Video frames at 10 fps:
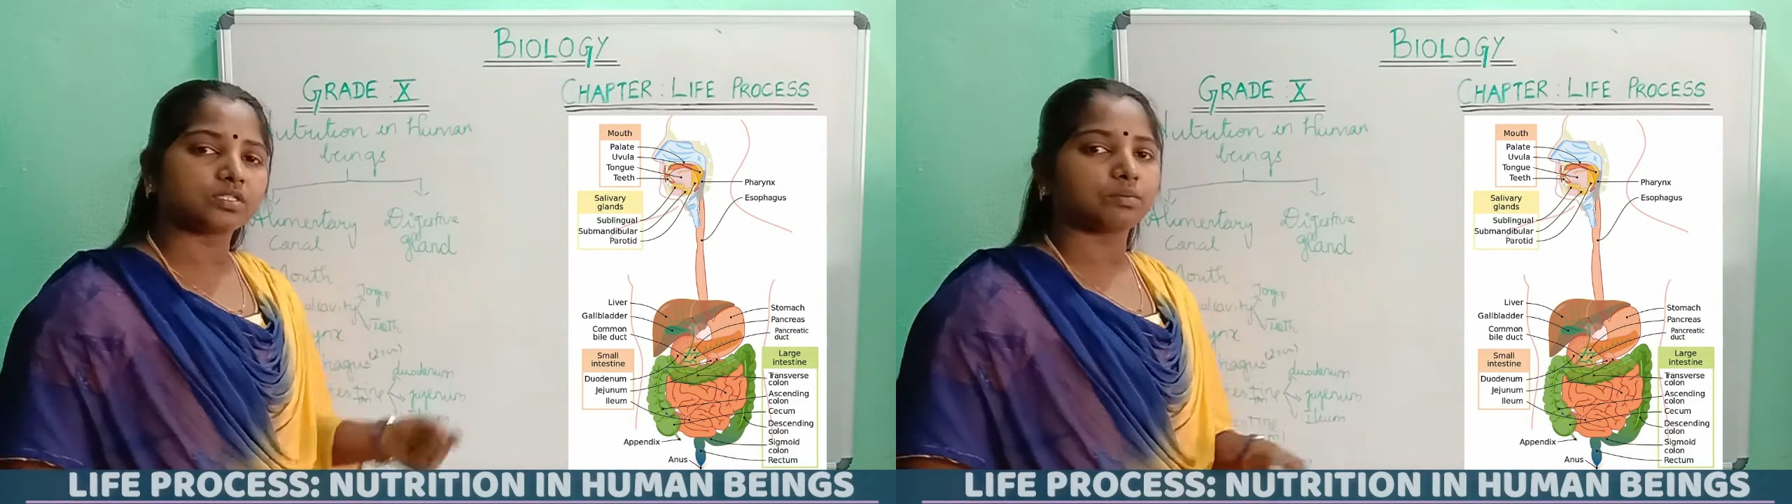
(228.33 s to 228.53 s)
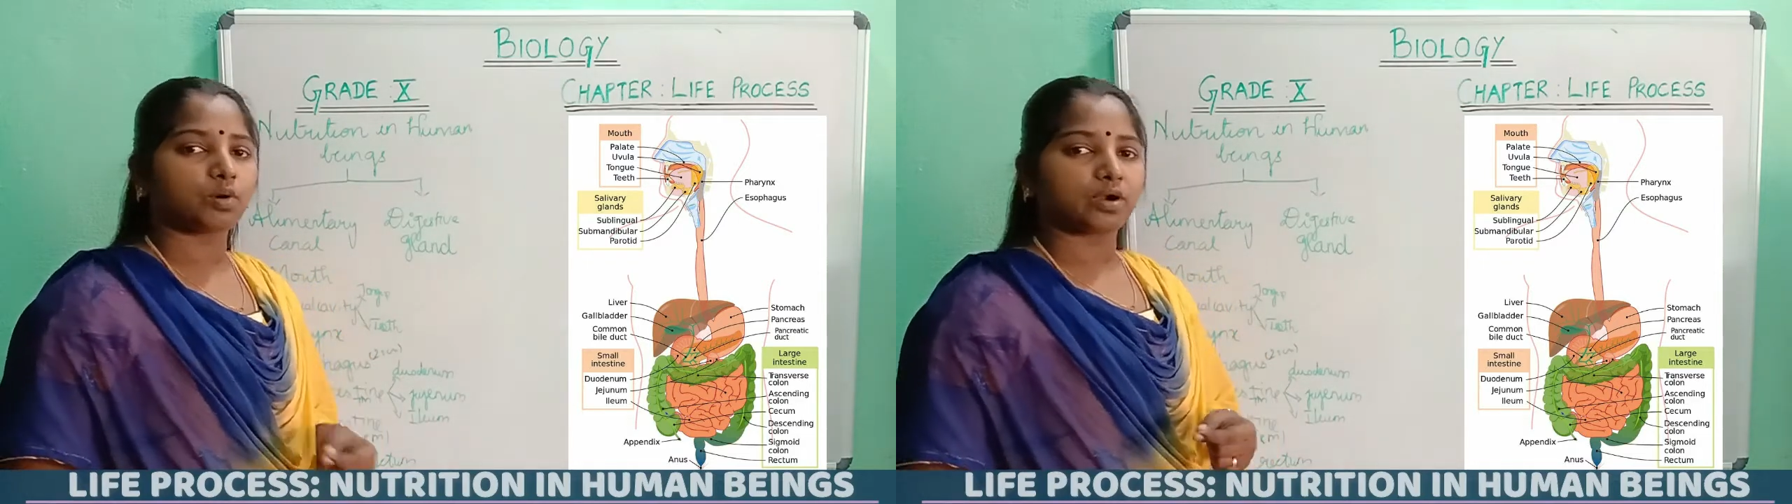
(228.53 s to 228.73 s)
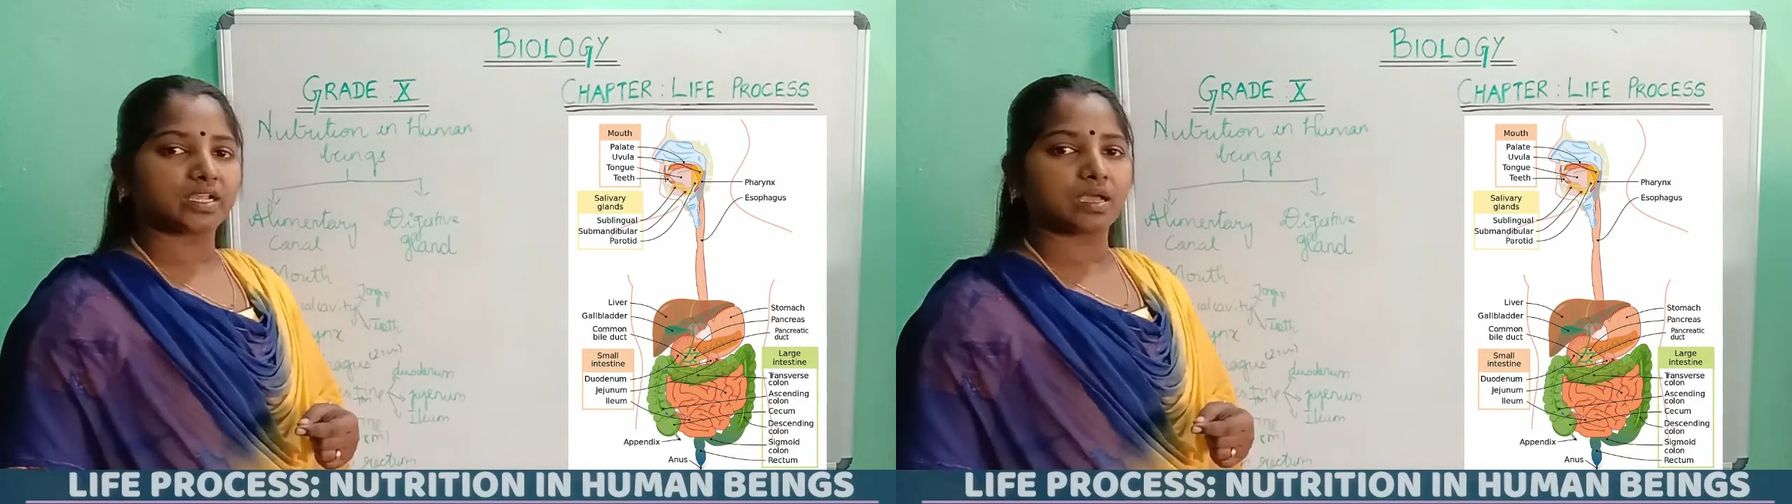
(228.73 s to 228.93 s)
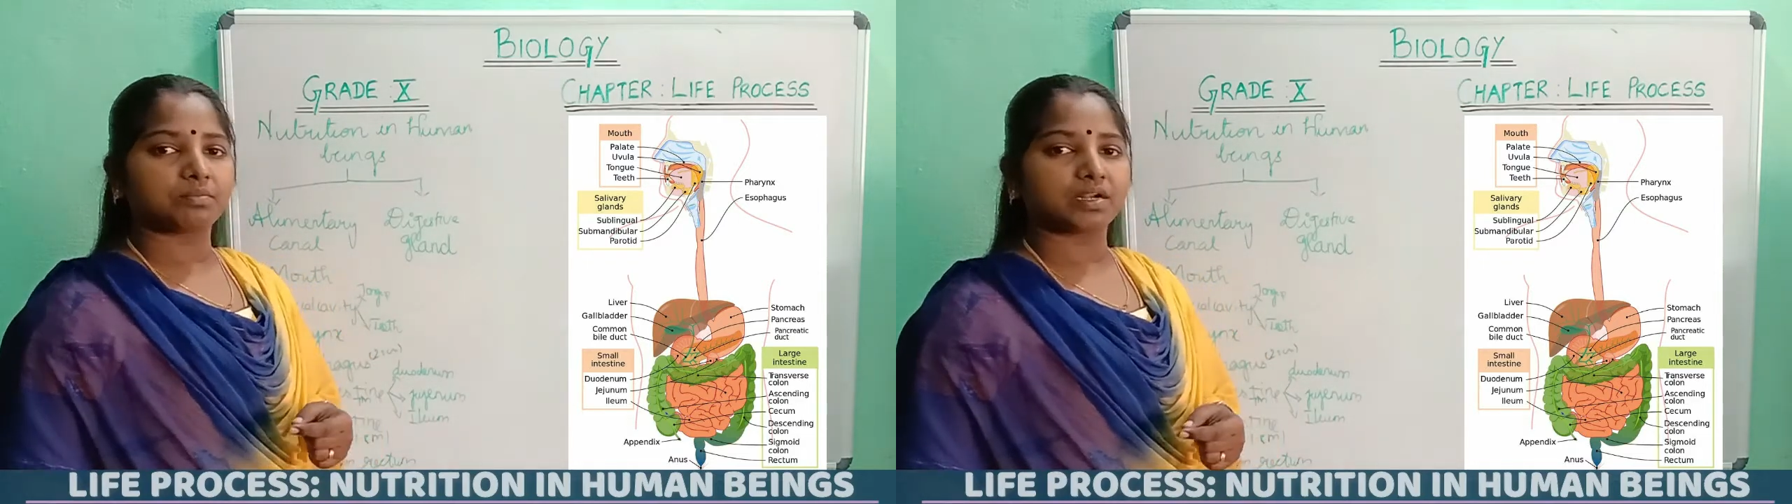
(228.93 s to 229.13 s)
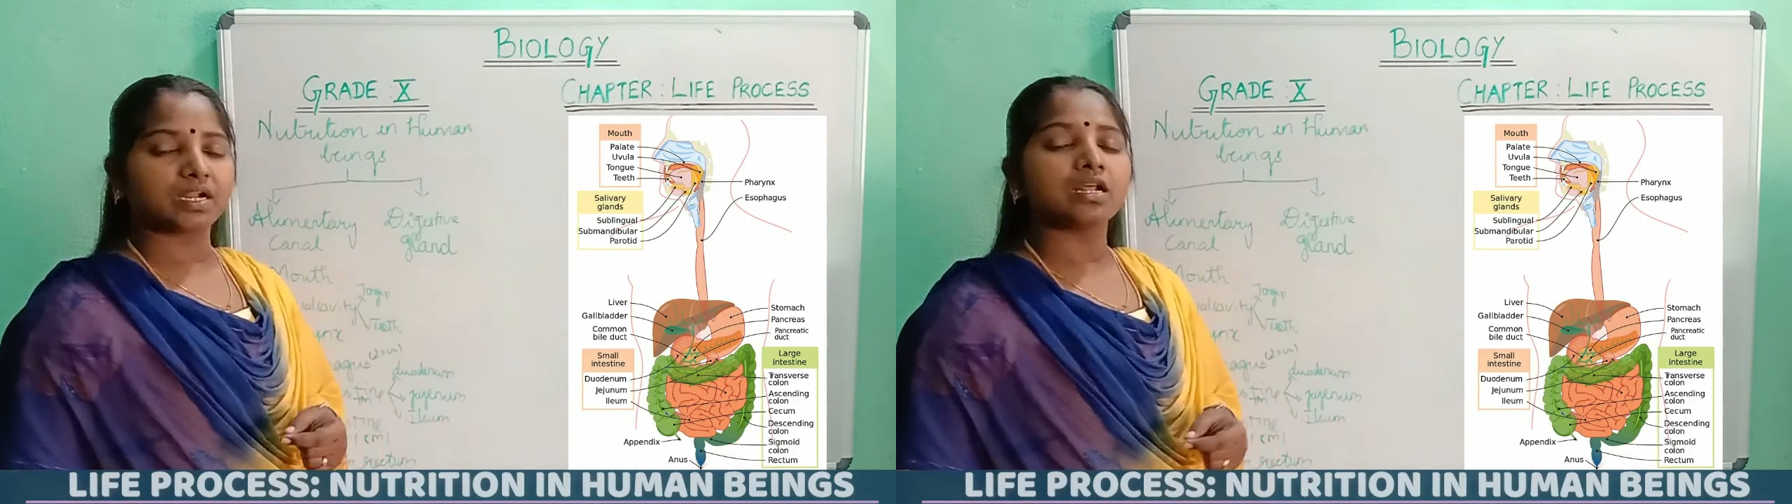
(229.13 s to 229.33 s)
the body, am
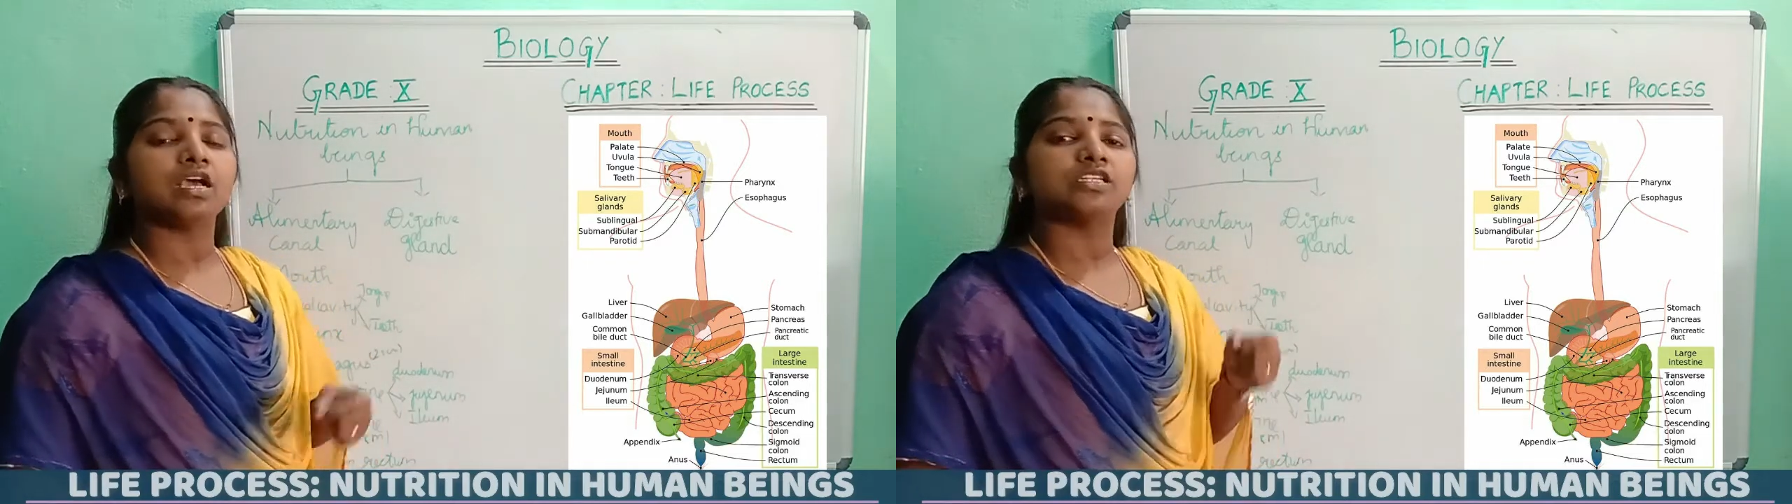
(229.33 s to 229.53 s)
I right?